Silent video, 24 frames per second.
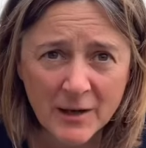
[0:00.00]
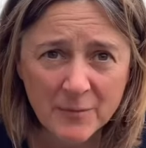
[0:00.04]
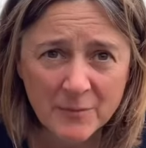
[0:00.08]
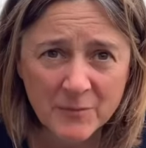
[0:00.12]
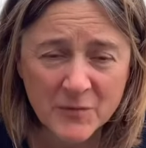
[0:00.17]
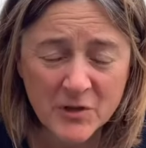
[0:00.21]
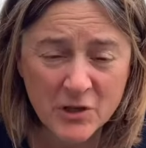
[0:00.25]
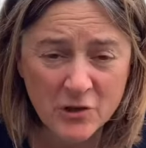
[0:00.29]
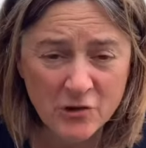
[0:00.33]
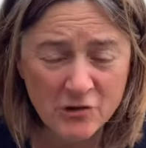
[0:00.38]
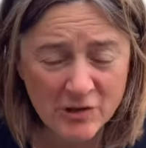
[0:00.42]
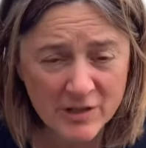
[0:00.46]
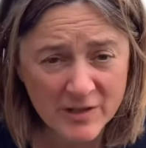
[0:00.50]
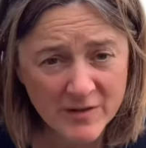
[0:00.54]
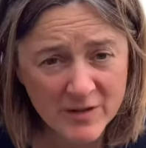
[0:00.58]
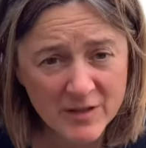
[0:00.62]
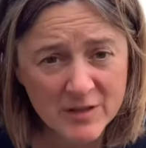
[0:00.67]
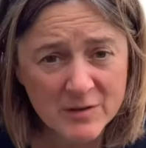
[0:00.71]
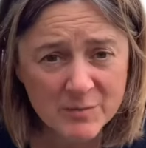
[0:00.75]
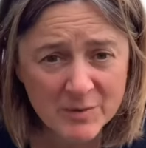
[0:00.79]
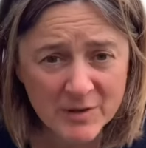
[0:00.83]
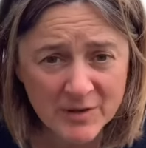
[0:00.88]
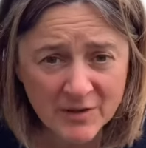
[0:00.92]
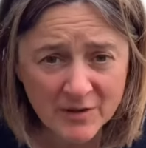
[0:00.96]
Usually this
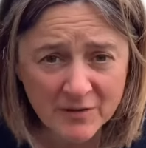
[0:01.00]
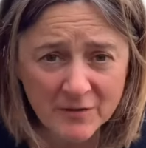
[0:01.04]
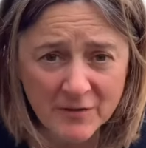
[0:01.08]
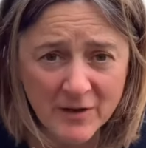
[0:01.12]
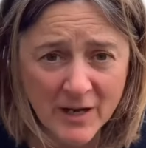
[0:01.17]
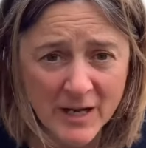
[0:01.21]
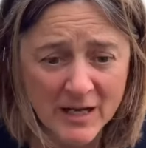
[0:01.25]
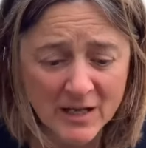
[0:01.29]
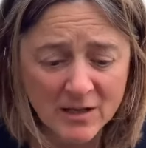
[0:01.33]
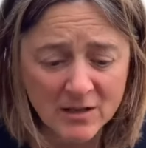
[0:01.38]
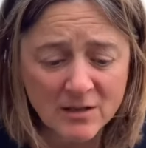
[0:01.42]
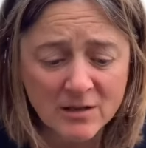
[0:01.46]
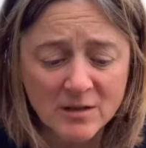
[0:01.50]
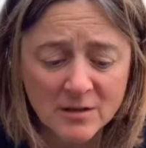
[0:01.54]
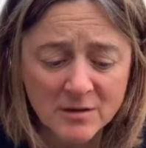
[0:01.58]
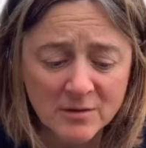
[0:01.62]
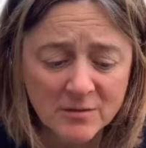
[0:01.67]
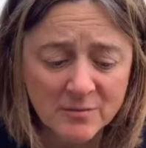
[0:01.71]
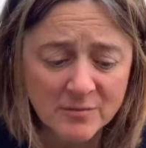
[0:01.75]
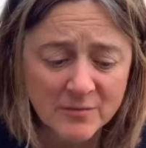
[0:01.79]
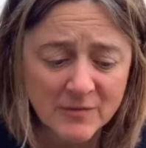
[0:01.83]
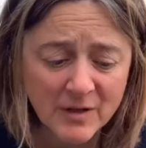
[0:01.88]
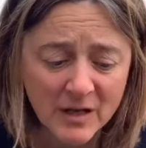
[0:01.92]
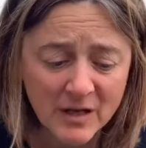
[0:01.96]
means I fail,
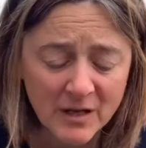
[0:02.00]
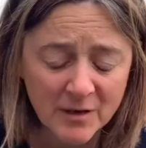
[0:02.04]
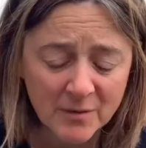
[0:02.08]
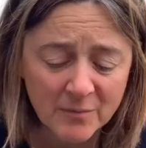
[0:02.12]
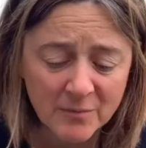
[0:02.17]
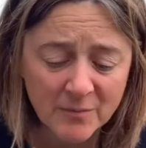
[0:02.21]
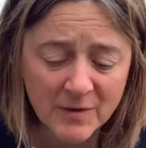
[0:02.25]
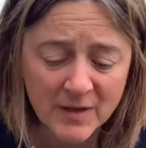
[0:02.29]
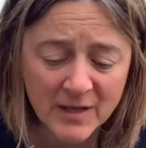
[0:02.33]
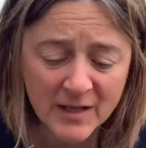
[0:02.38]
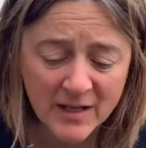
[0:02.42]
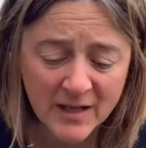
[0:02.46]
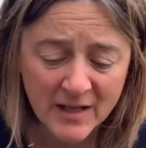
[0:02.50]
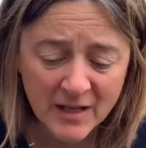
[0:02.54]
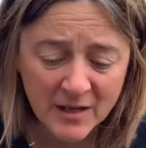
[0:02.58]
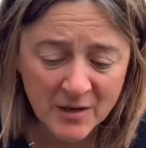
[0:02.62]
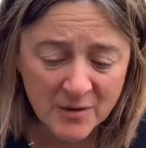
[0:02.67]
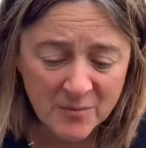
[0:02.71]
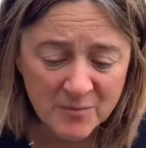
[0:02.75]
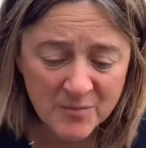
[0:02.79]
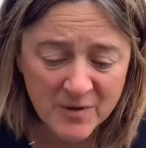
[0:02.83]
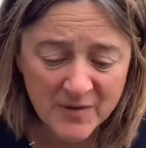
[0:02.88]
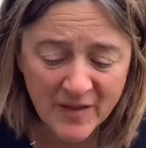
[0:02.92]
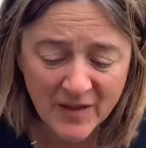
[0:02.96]

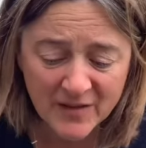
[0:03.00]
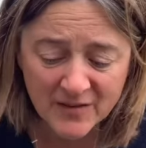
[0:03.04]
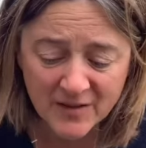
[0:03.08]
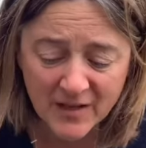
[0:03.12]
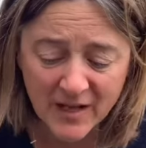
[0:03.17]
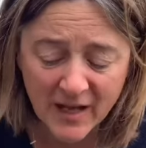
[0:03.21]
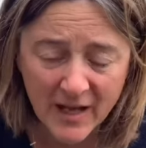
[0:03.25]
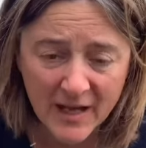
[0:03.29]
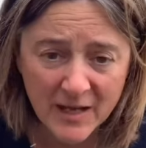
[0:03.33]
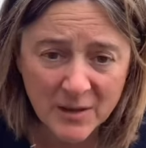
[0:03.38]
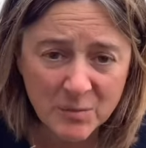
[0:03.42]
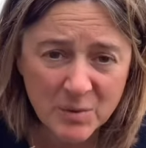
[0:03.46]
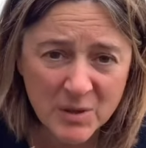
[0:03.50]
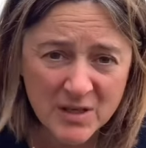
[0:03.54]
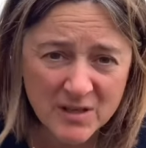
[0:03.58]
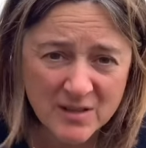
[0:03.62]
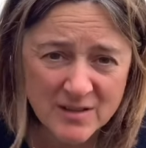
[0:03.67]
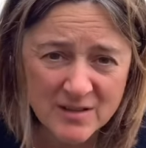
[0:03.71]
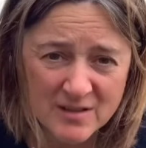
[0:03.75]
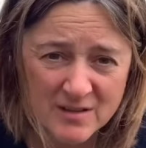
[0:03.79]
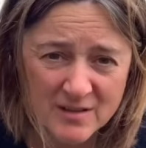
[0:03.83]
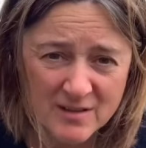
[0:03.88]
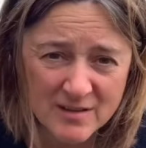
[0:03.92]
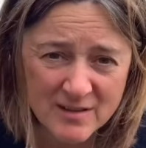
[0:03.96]
but that's okay because
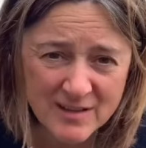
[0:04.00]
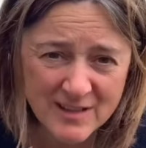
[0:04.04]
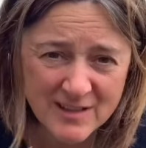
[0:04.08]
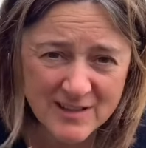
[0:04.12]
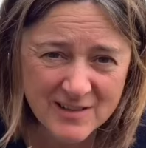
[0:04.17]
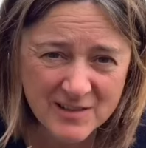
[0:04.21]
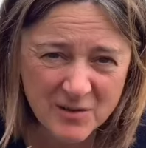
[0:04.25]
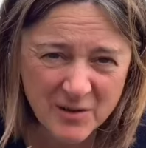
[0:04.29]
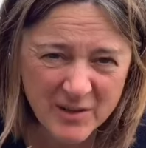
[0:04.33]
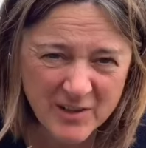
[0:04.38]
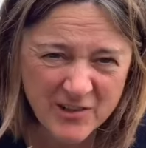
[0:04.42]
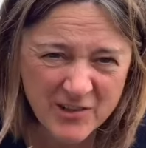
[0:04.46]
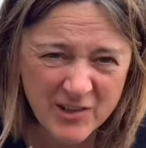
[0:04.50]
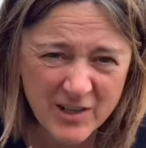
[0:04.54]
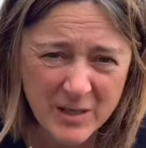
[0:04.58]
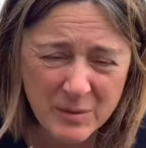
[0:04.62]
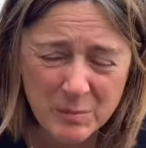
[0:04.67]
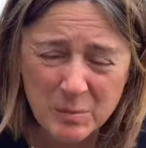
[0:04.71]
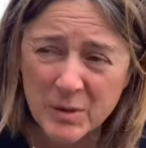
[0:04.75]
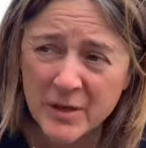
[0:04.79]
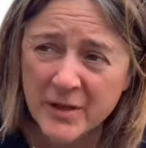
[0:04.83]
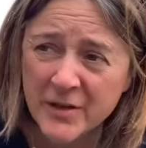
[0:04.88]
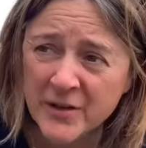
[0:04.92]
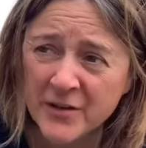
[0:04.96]
seed's quite cheap
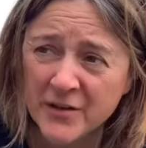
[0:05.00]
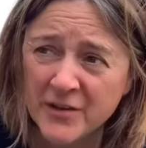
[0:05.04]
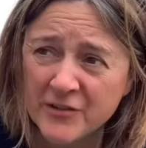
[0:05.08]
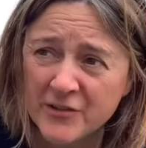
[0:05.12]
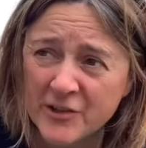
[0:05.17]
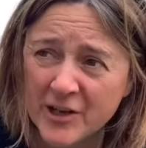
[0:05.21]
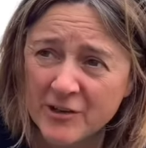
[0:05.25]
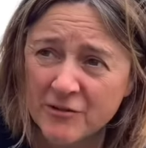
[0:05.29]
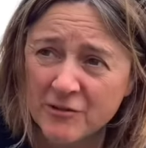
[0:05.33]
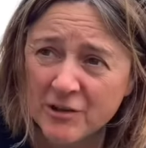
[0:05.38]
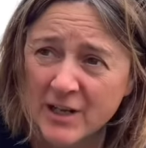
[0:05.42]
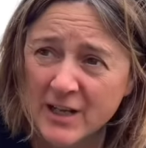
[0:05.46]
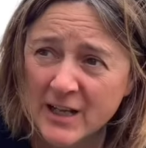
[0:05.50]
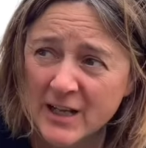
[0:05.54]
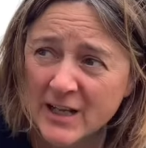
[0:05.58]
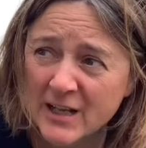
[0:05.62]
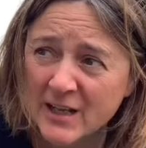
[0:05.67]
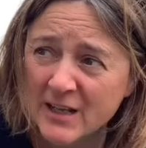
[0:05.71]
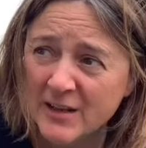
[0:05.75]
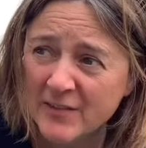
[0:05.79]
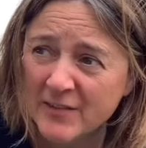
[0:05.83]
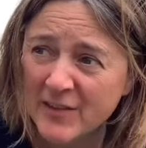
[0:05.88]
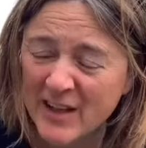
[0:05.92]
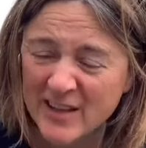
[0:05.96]
and generally
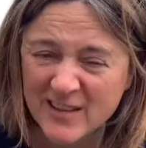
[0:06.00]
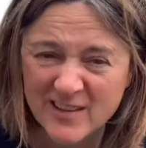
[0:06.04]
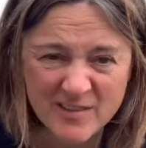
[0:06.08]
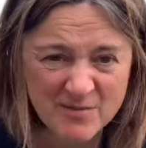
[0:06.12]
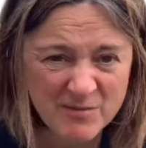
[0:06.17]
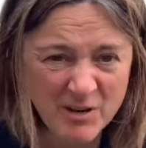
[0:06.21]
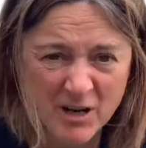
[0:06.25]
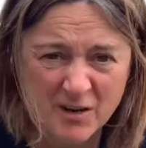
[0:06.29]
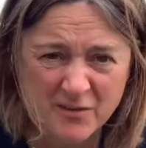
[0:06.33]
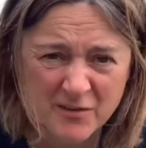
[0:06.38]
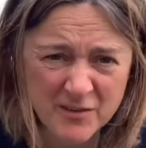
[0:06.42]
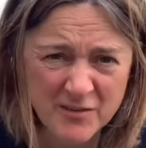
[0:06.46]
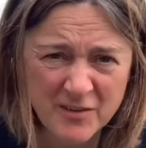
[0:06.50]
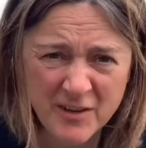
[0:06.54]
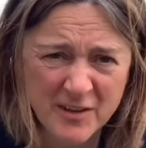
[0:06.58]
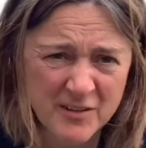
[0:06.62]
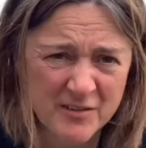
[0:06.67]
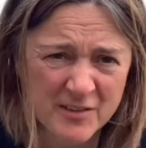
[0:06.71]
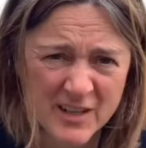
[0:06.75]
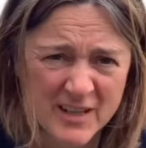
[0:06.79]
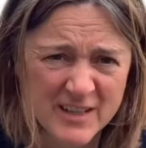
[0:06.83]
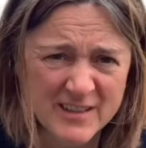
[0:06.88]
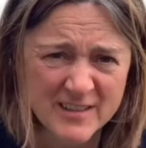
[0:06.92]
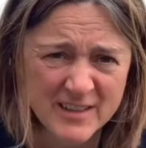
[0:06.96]
that's half the fun of
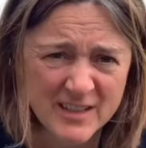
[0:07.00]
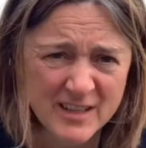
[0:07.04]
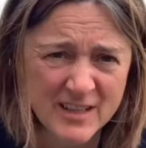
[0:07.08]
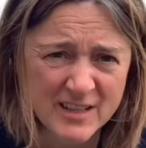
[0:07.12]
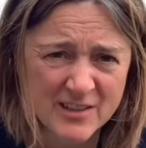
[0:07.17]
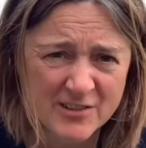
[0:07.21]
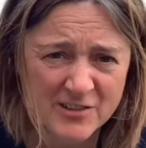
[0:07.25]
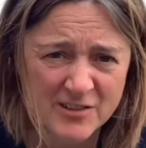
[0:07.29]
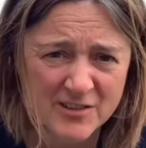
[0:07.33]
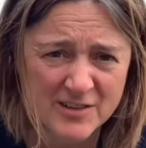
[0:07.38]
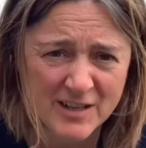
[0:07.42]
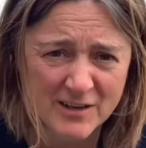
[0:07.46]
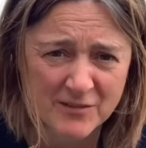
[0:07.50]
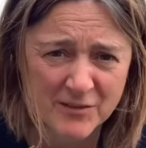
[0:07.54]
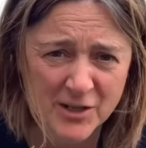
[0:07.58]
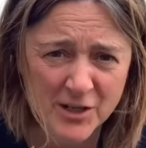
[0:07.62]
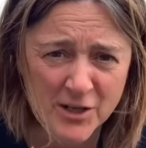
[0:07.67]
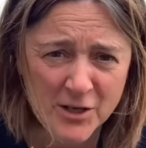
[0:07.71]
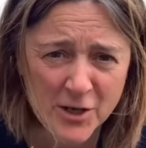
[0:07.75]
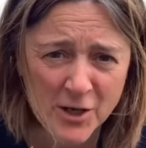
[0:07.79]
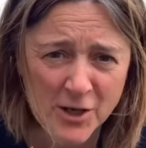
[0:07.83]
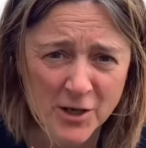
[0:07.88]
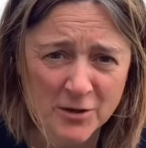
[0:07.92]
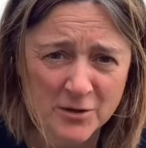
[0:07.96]
it, isn't it? Just having a
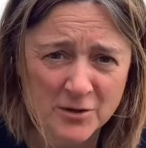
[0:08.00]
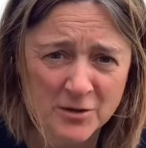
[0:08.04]
go.